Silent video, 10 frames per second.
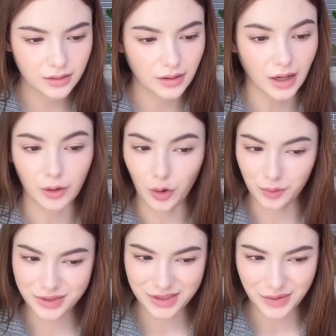I hope
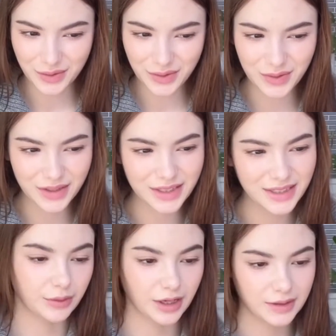so.
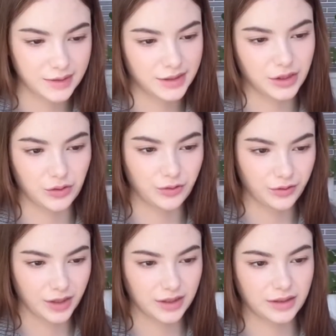Sometimes you
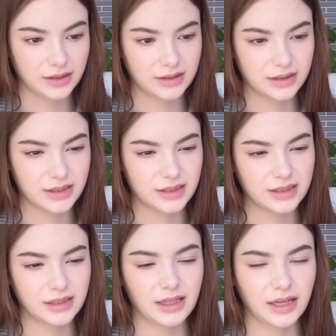feel dizzy,
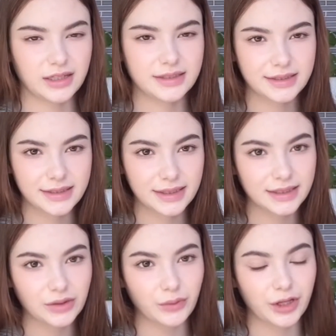like sick,
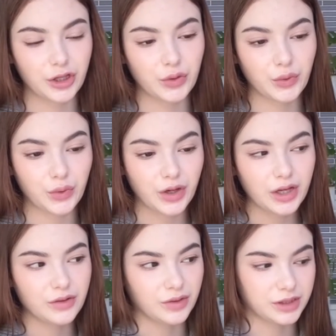when you,
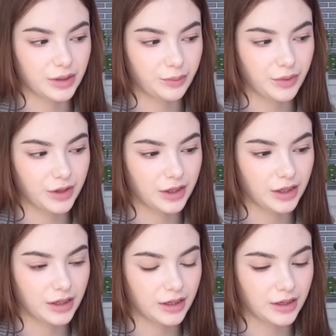for example,
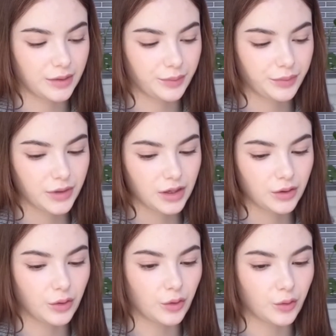
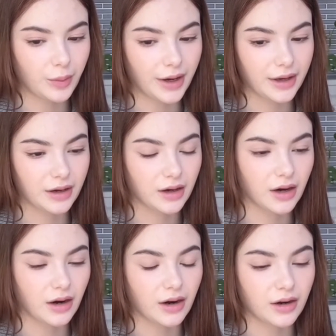go by
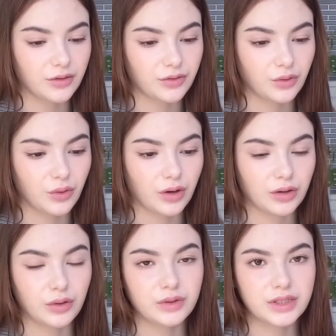car for a
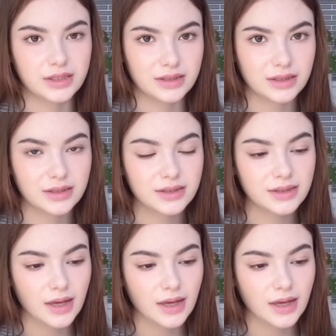long distance.